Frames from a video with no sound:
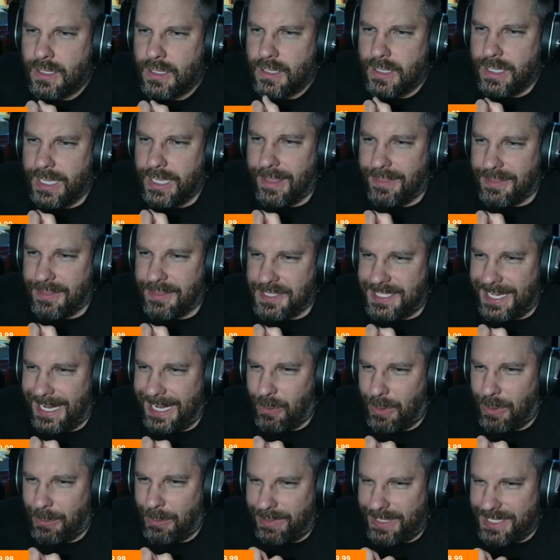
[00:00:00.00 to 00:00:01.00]
Yeah, the stay
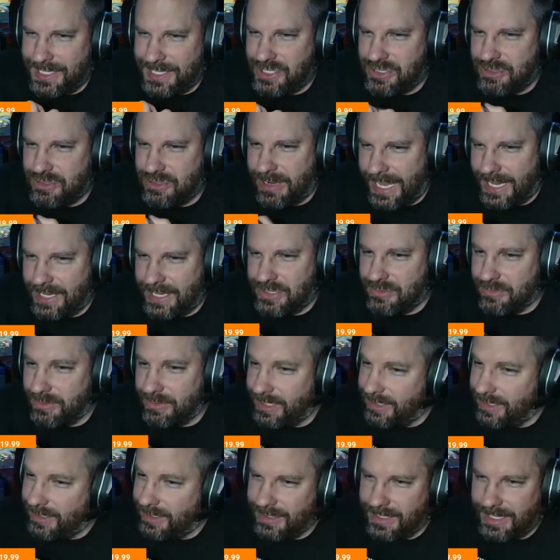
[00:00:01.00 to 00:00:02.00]
in one place strat is
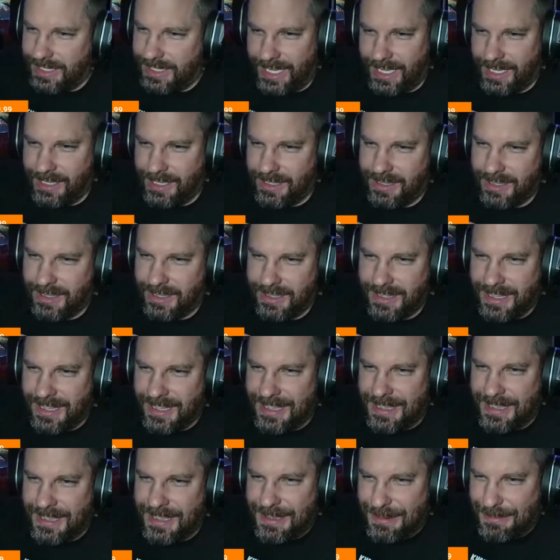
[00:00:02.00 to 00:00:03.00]
real. Hey.
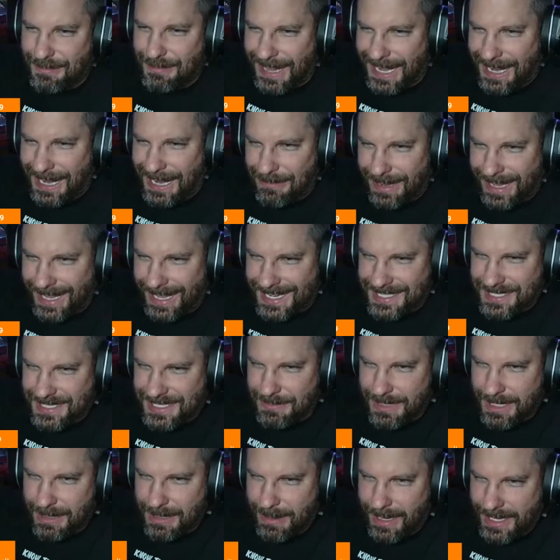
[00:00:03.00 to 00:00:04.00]
Minimize
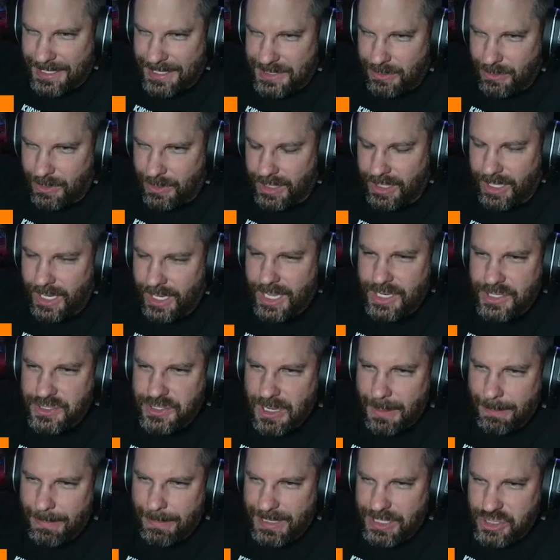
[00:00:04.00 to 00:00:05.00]
the work.
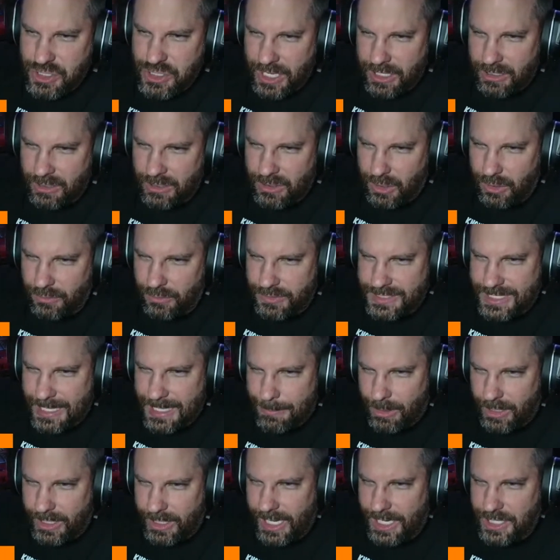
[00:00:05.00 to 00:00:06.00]
Jump in General,
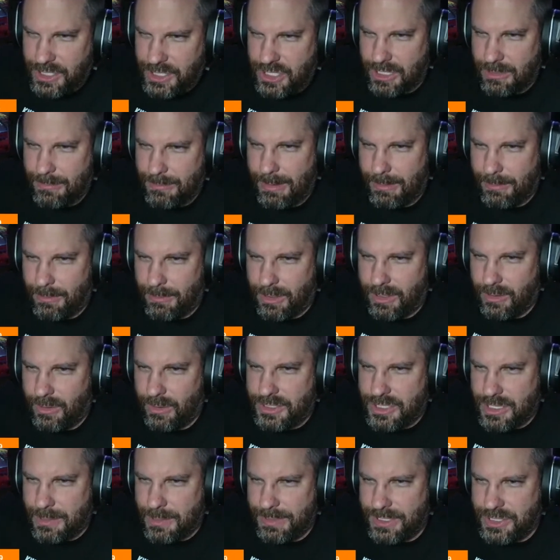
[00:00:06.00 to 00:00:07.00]
Overtime Arcade channel
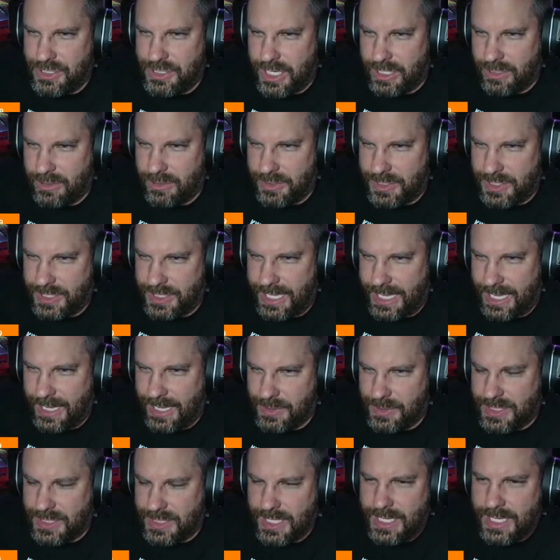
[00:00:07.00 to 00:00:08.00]
member. Jump in General's in the
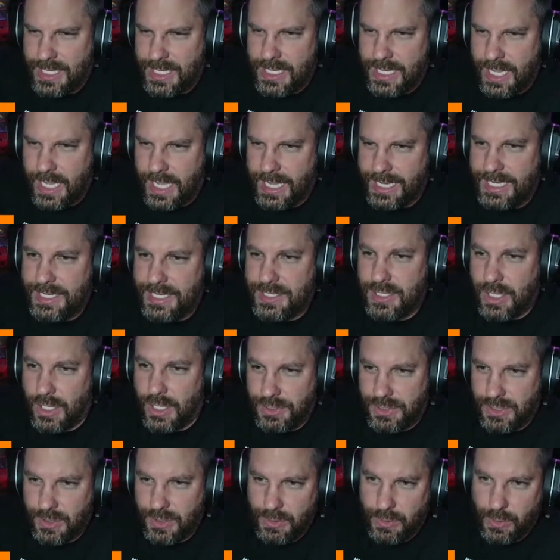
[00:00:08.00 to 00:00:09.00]
house. He's
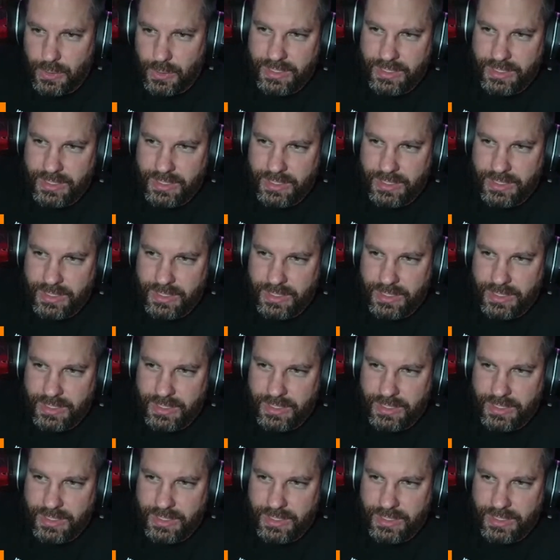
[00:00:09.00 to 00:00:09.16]
also in North